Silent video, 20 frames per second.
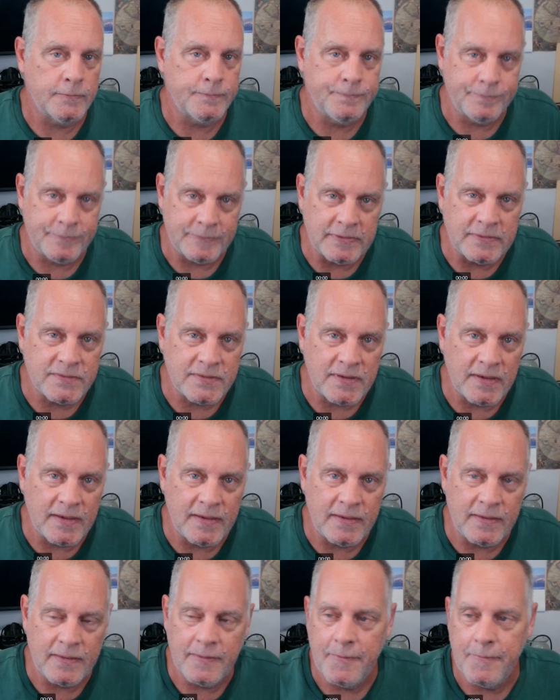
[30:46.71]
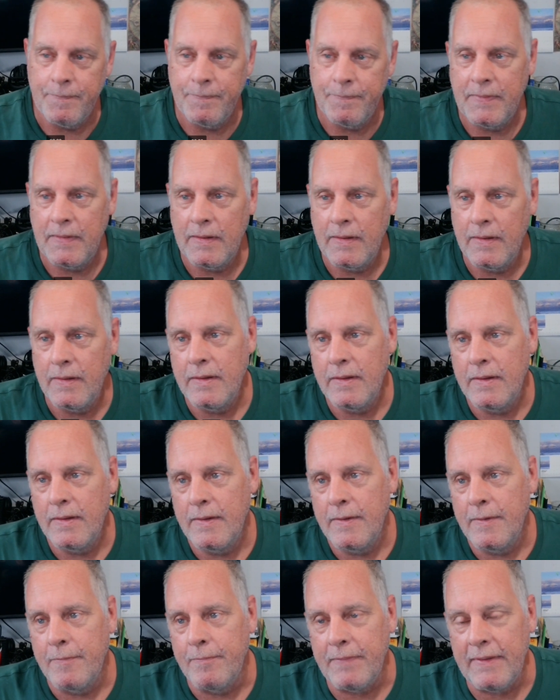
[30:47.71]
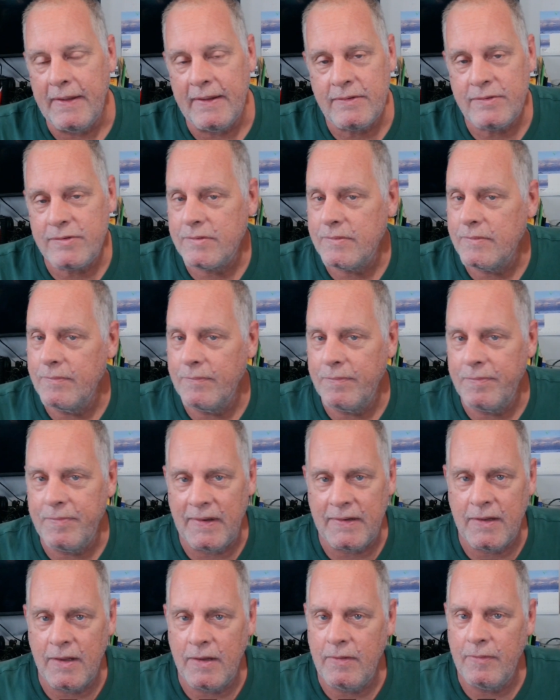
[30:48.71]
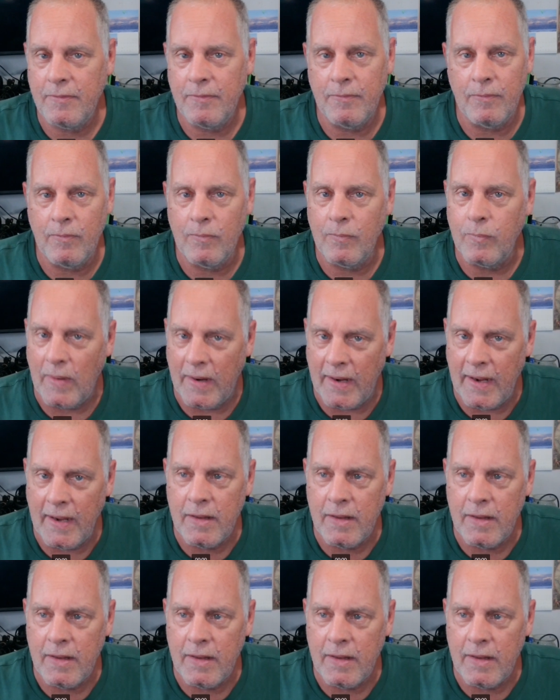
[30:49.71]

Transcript: You understand? It's fucking wild